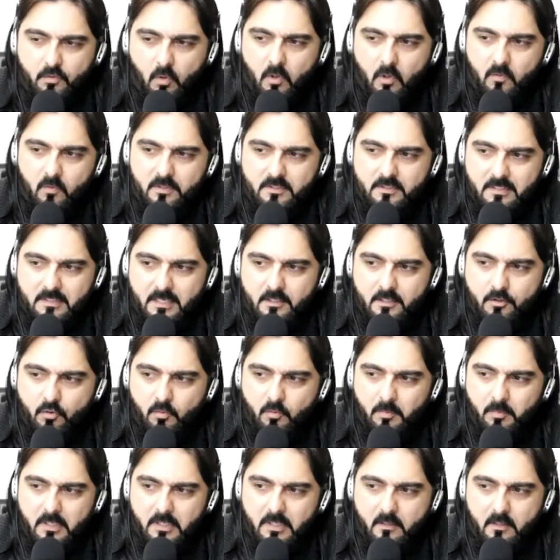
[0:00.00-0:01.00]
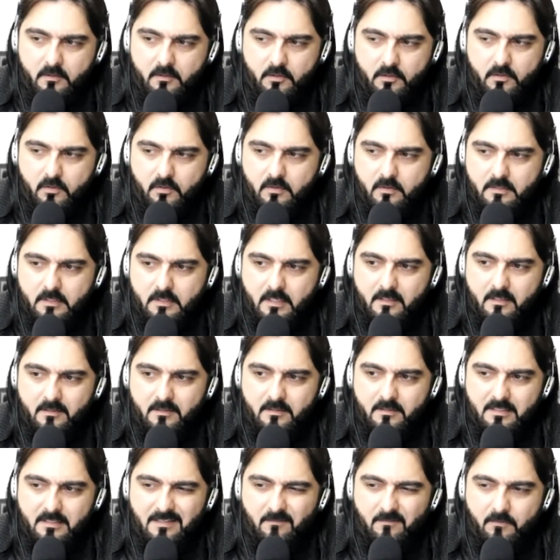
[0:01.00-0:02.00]
always tend to be continuous and
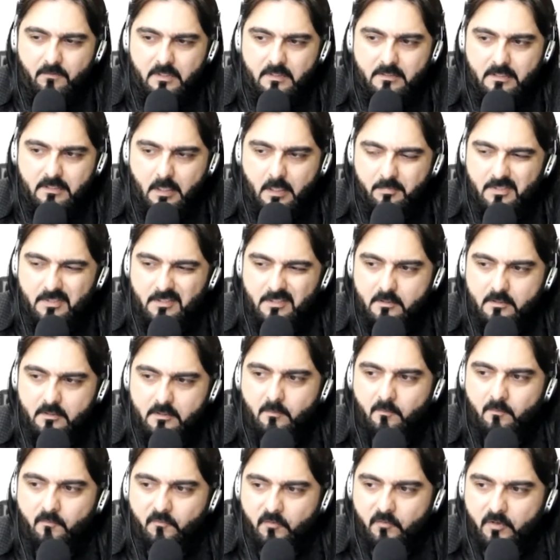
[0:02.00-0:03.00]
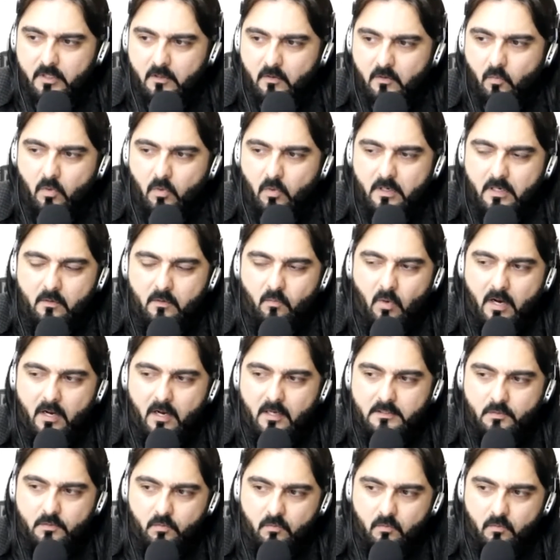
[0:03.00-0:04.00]
received with skepticism, fear. What
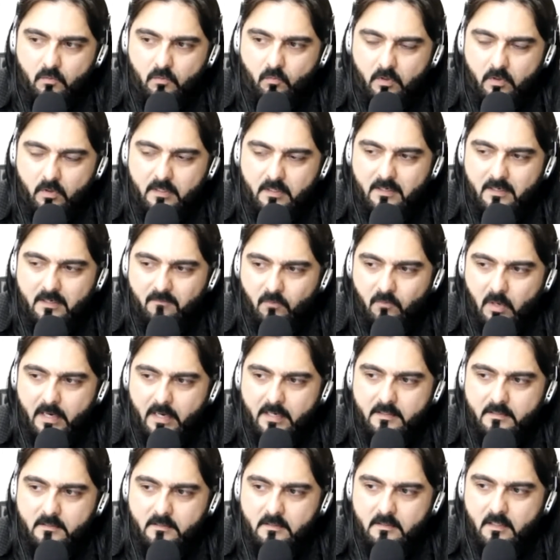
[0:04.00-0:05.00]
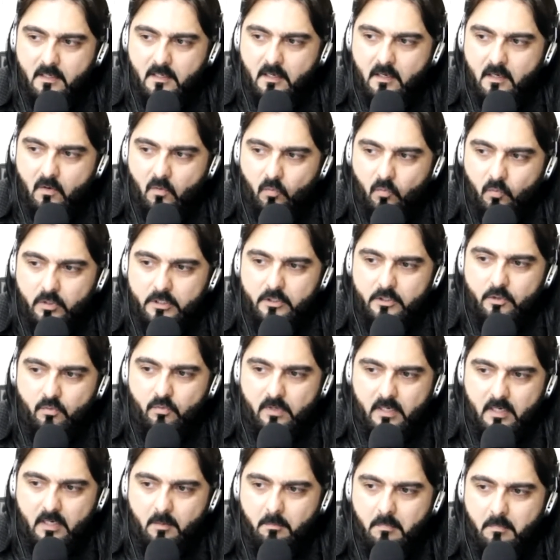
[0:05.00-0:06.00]
advice will you
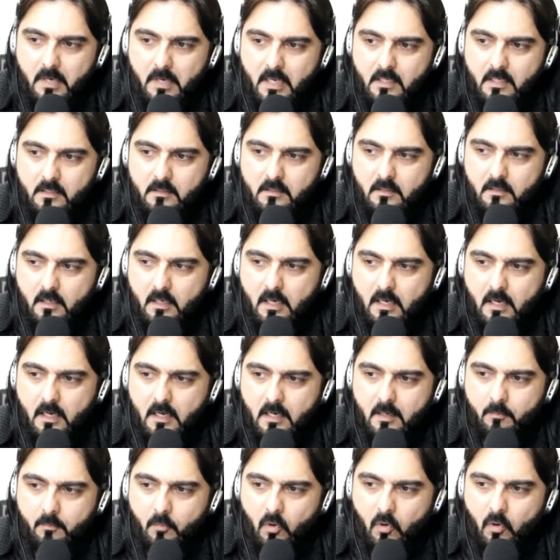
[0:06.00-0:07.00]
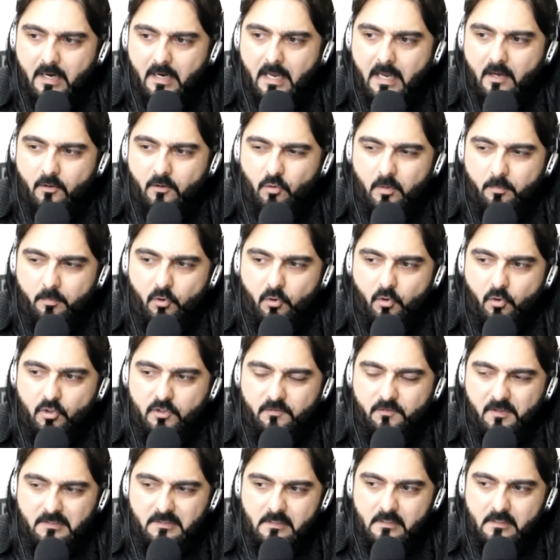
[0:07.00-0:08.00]
recommend on how to approach
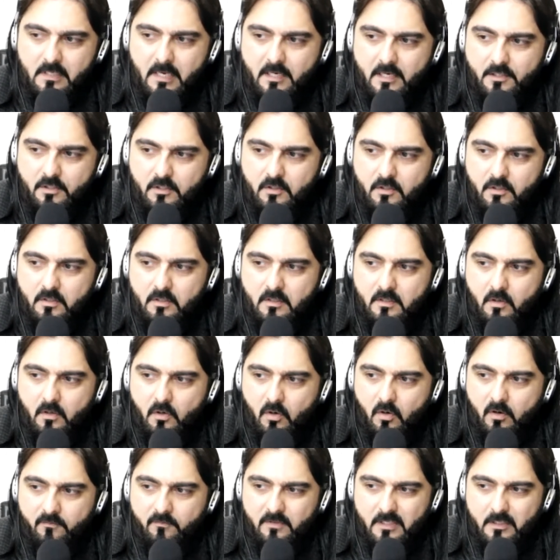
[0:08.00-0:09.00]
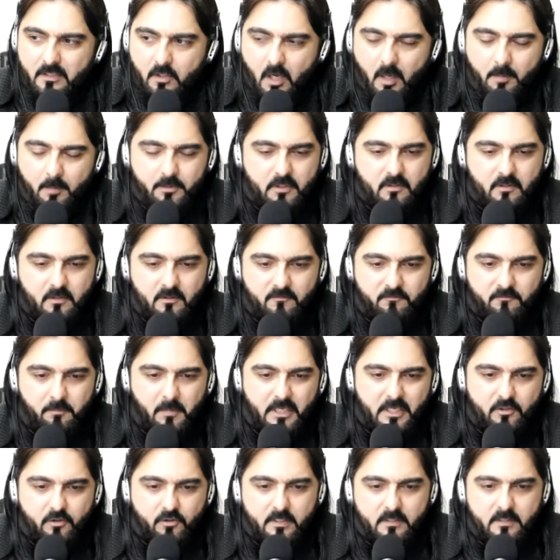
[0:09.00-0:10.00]
facilitation of the adoption of
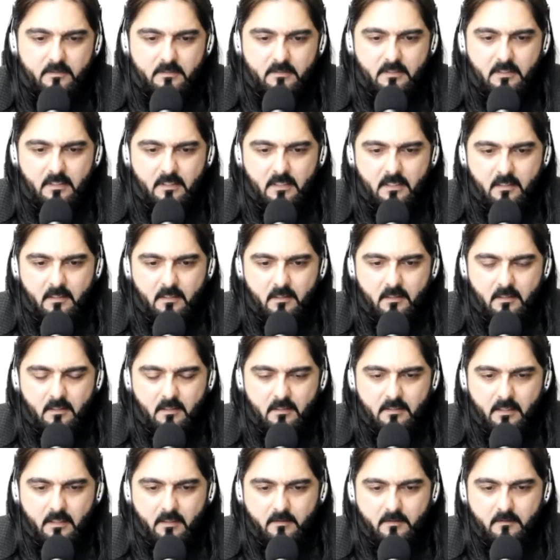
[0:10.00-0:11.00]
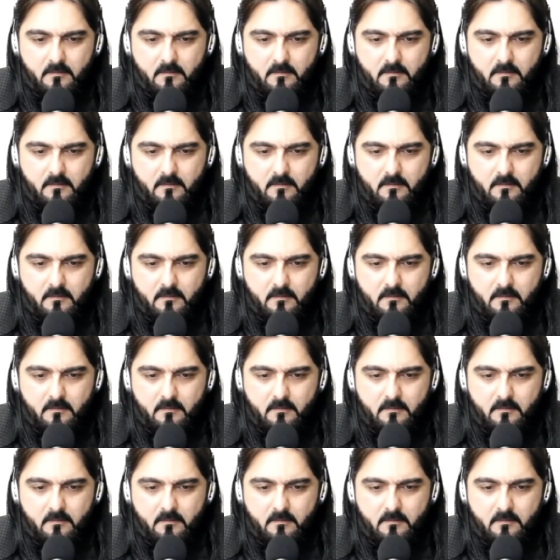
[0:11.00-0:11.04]
Matrix, Daniel?